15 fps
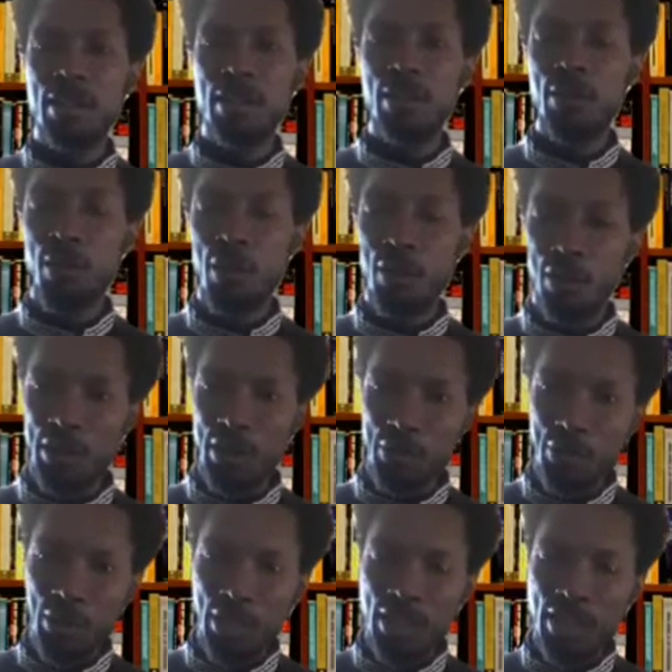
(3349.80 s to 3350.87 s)
or
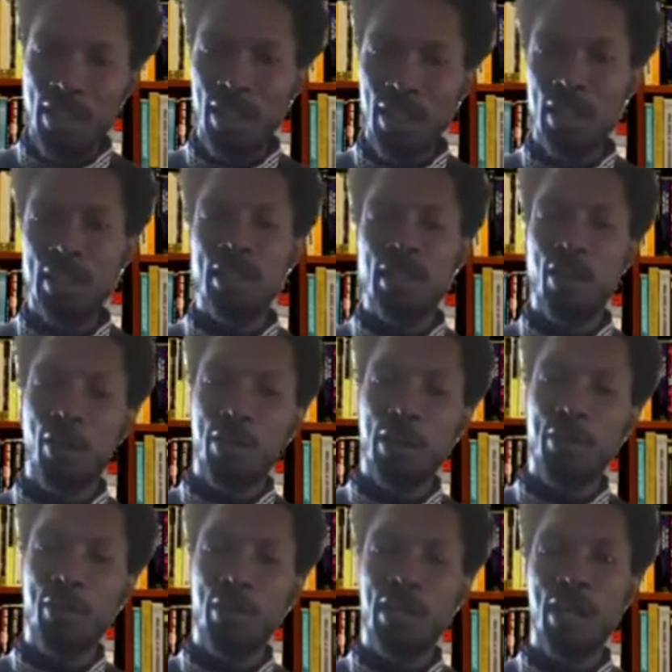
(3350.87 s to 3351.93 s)
even a year,
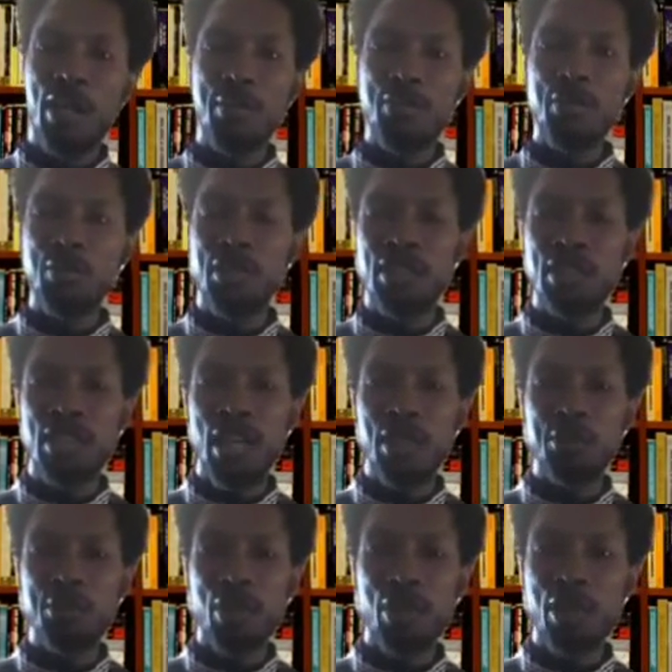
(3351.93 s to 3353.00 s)
only for them to be discharged
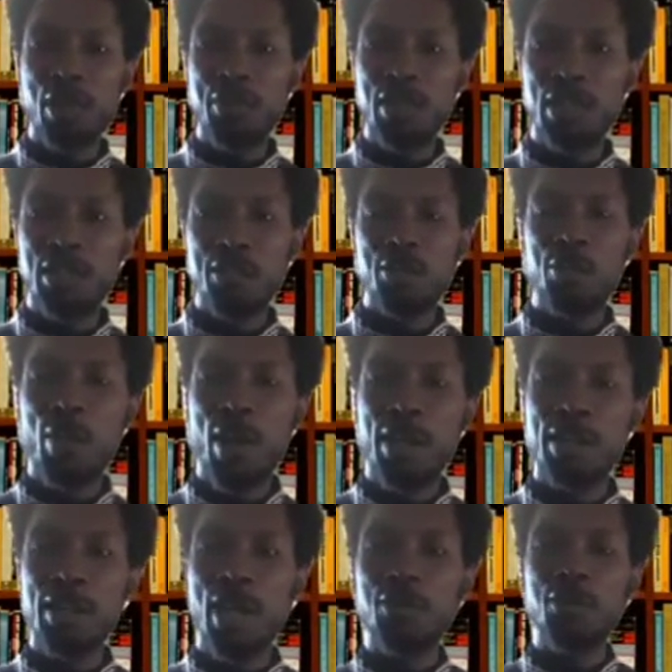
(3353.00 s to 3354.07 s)
without evidence. So what
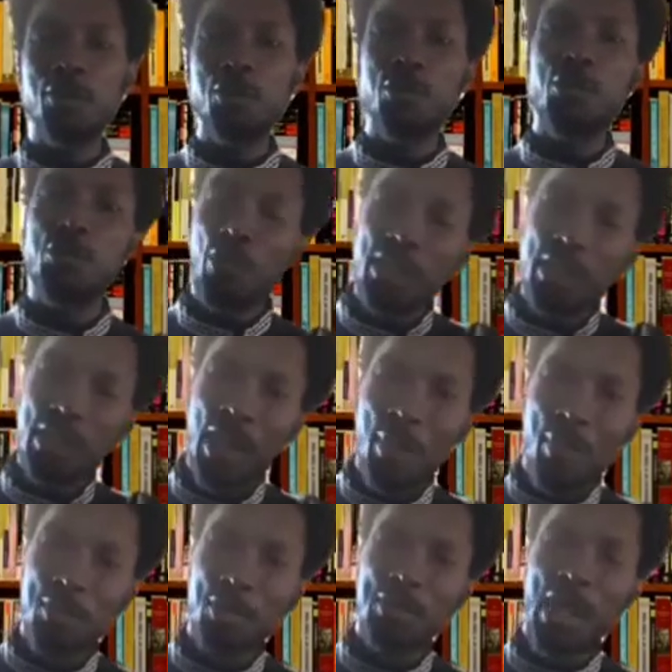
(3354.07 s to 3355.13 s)
can you do for the
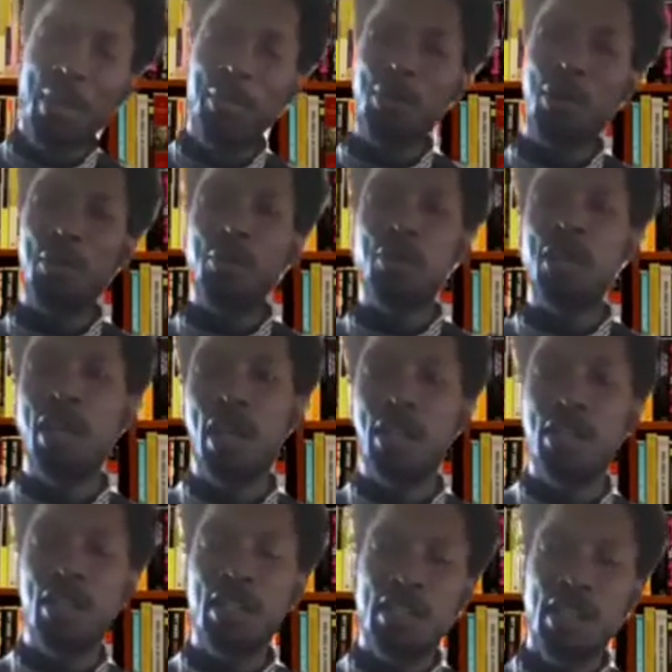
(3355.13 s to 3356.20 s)
amount of time we don't put in a
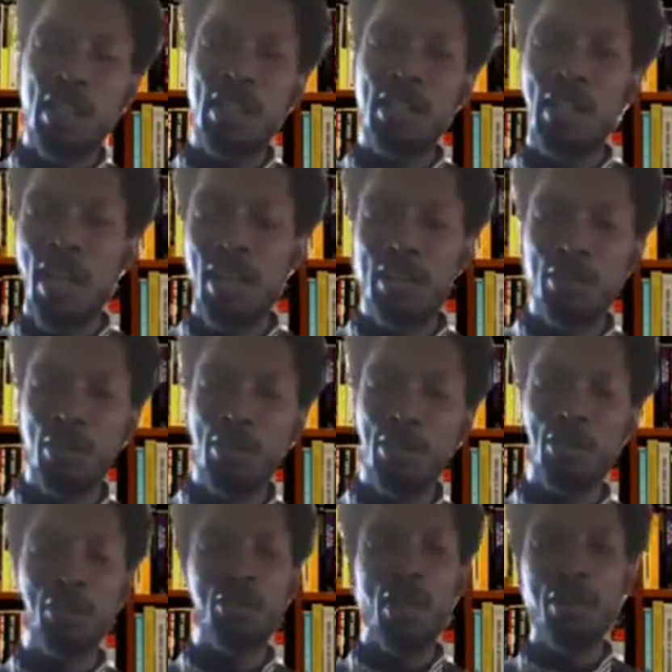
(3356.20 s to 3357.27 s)
jail, the health
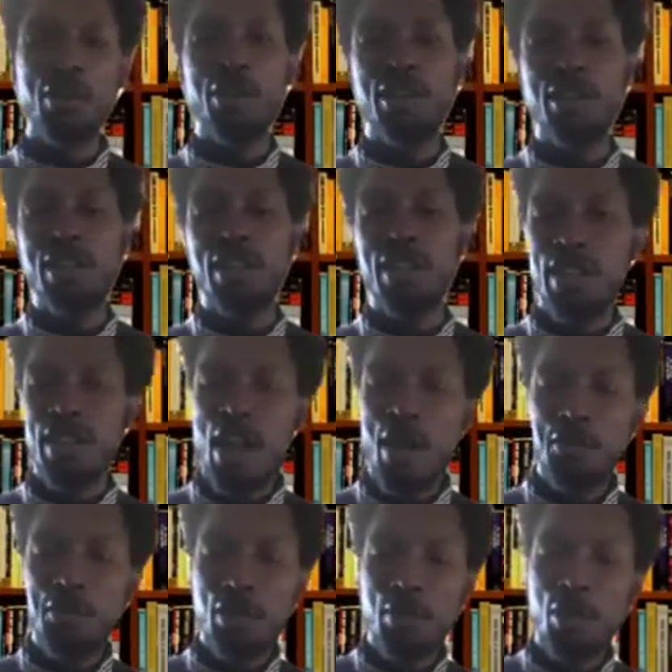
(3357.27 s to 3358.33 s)
condition? You cannot. They
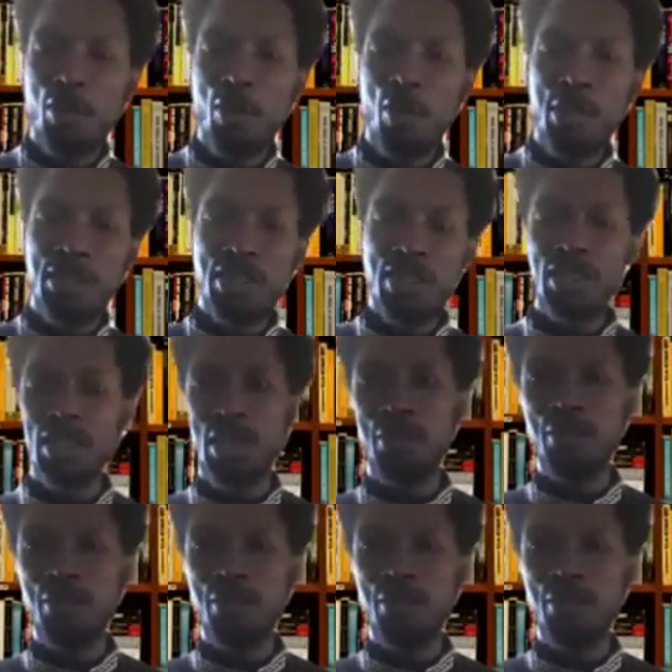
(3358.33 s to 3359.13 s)
haven't talked about compensating them for